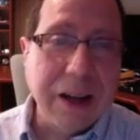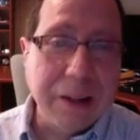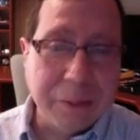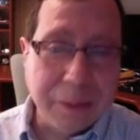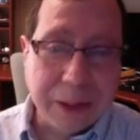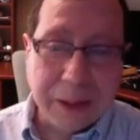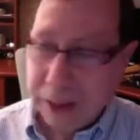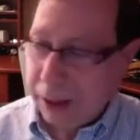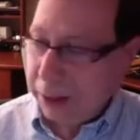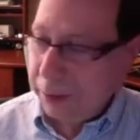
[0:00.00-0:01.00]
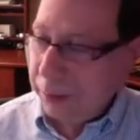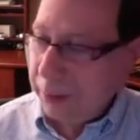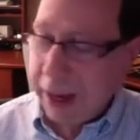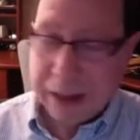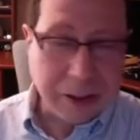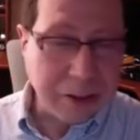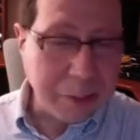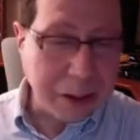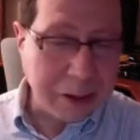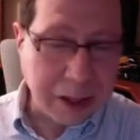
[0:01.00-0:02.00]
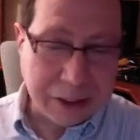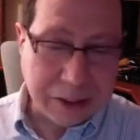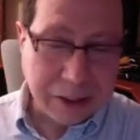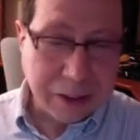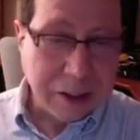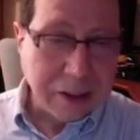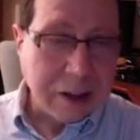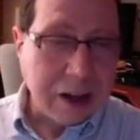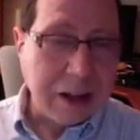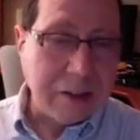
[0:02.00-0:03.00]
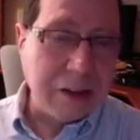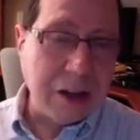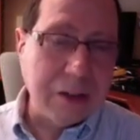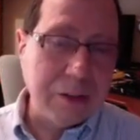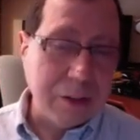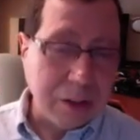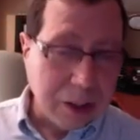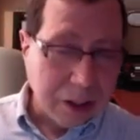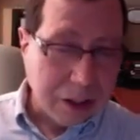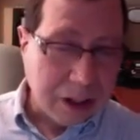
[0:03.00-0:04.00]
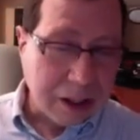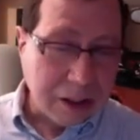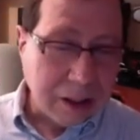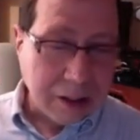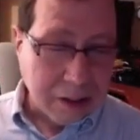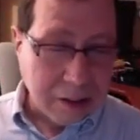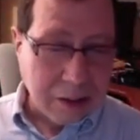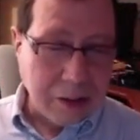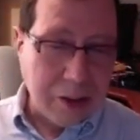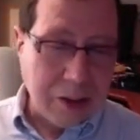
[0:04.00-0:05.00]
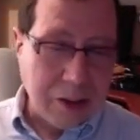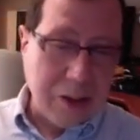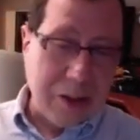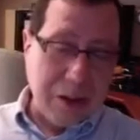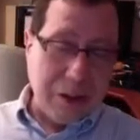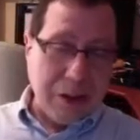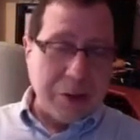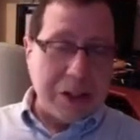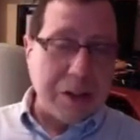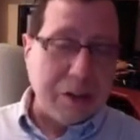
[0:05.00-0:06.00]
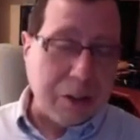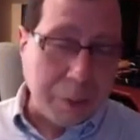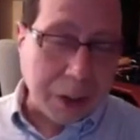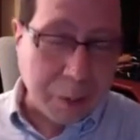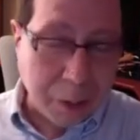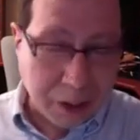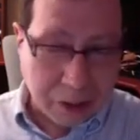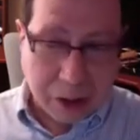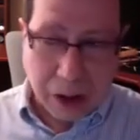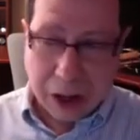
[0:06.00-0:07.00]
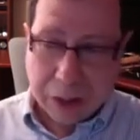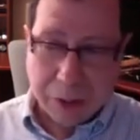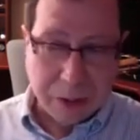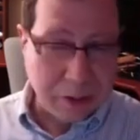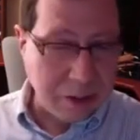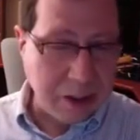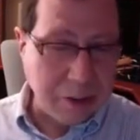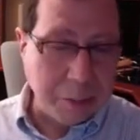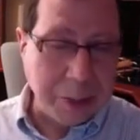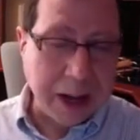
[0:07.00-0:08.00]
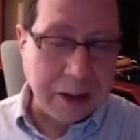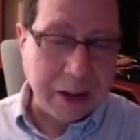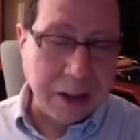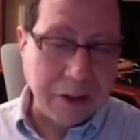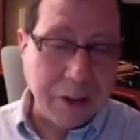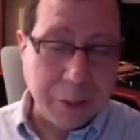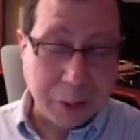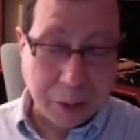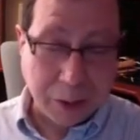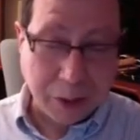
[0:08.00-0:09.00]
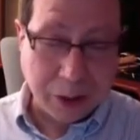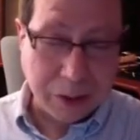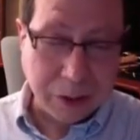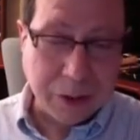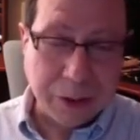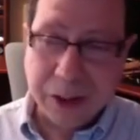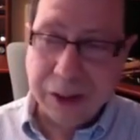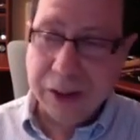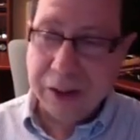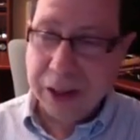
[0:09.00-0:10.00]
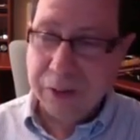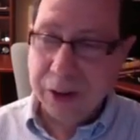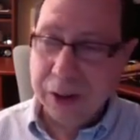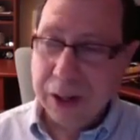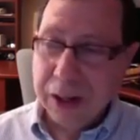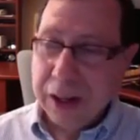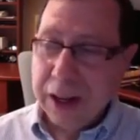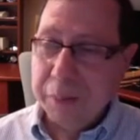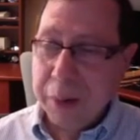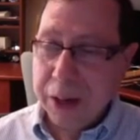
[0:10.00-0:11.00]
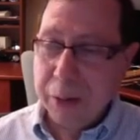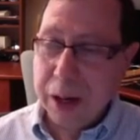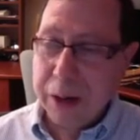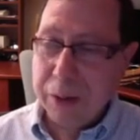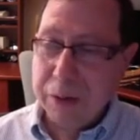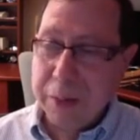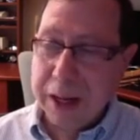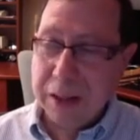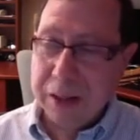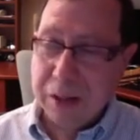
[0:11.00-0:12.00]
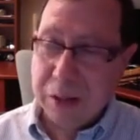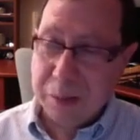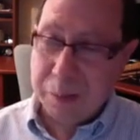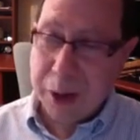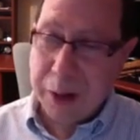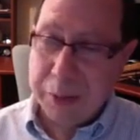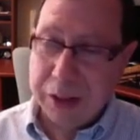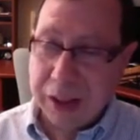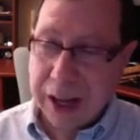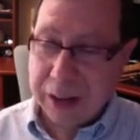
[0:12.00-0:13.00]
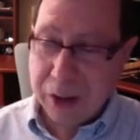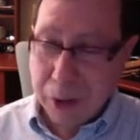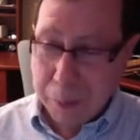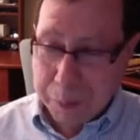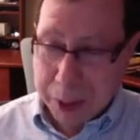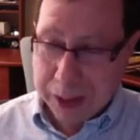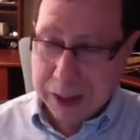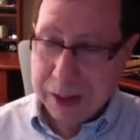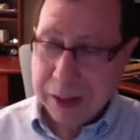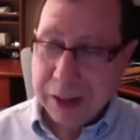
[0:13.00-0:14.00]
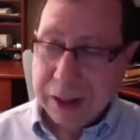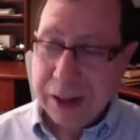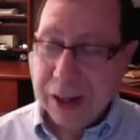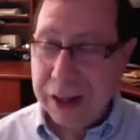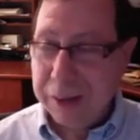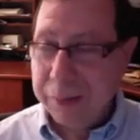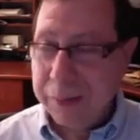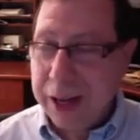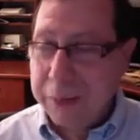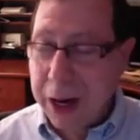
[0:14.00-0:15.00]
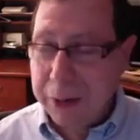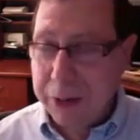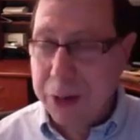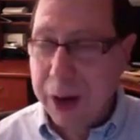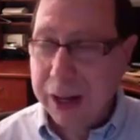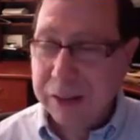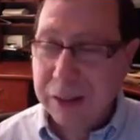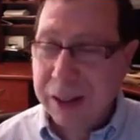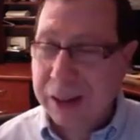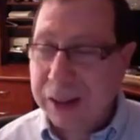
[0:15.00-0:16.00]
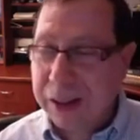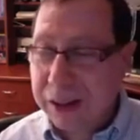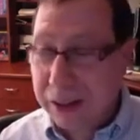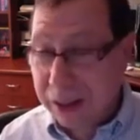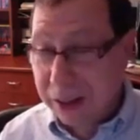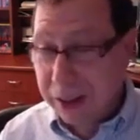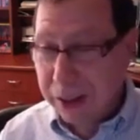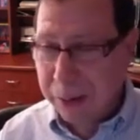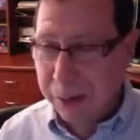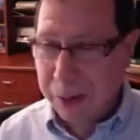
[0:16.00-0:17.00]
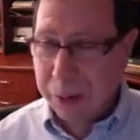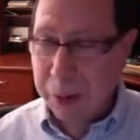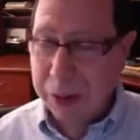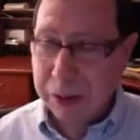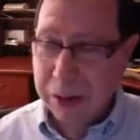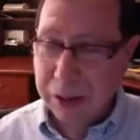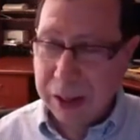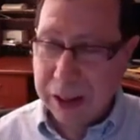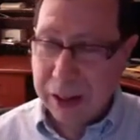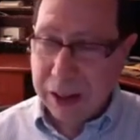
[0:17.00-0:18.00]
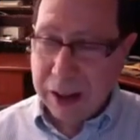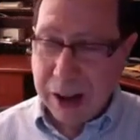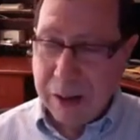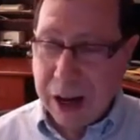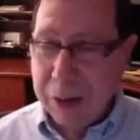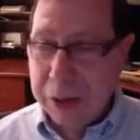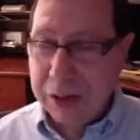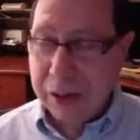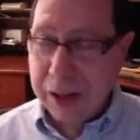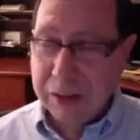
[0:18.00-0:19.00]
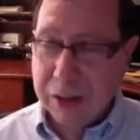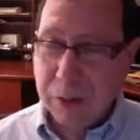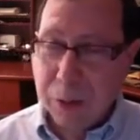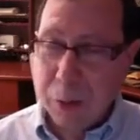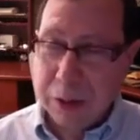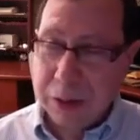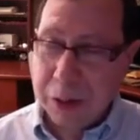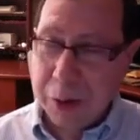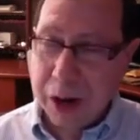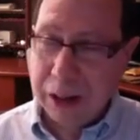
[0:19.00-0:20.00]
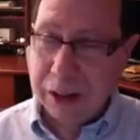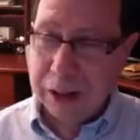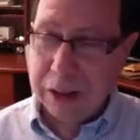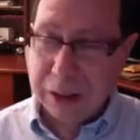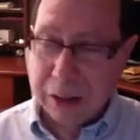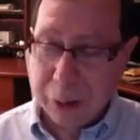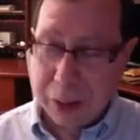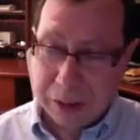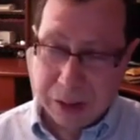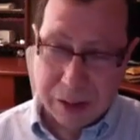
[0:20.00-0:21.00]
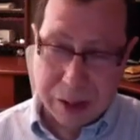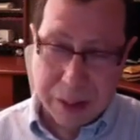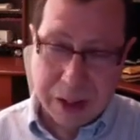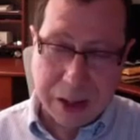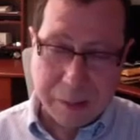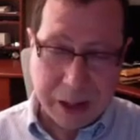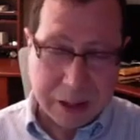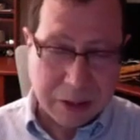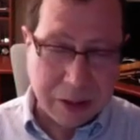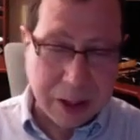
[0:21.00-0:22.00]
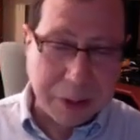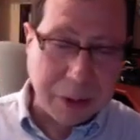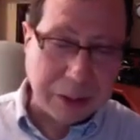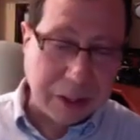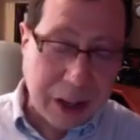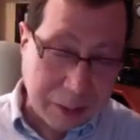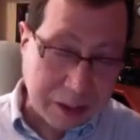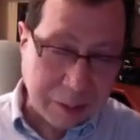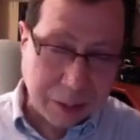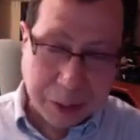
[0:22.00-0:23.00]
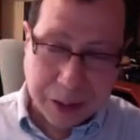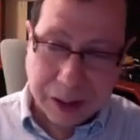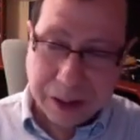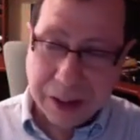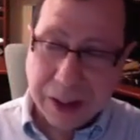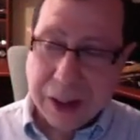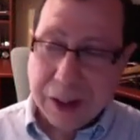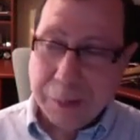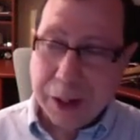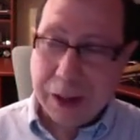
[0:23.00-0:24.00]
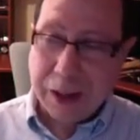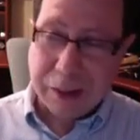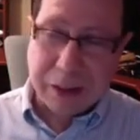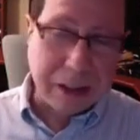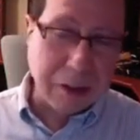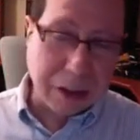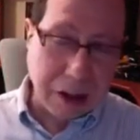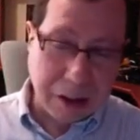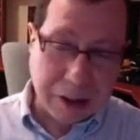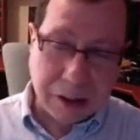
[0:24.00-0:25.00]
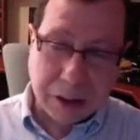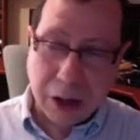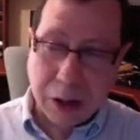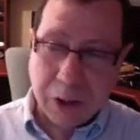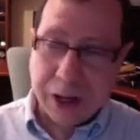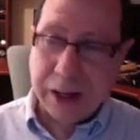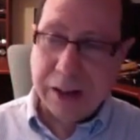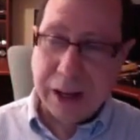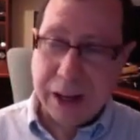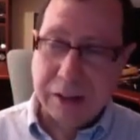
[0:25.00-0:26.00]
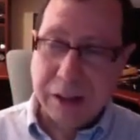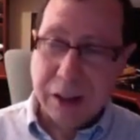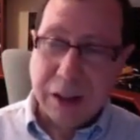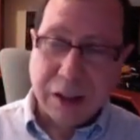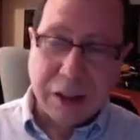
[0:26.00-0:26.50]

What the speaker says: got it. Access to my slides. All right, so the original supercomputing talk was given back on November 21st over in Denver. And by the way, we've made the public chat open at my request. They were willing to do that. I will glance over once in a while and look at the questions. I may not answer them in real time as I'm speaking, but I would like to encourage you to go ahead and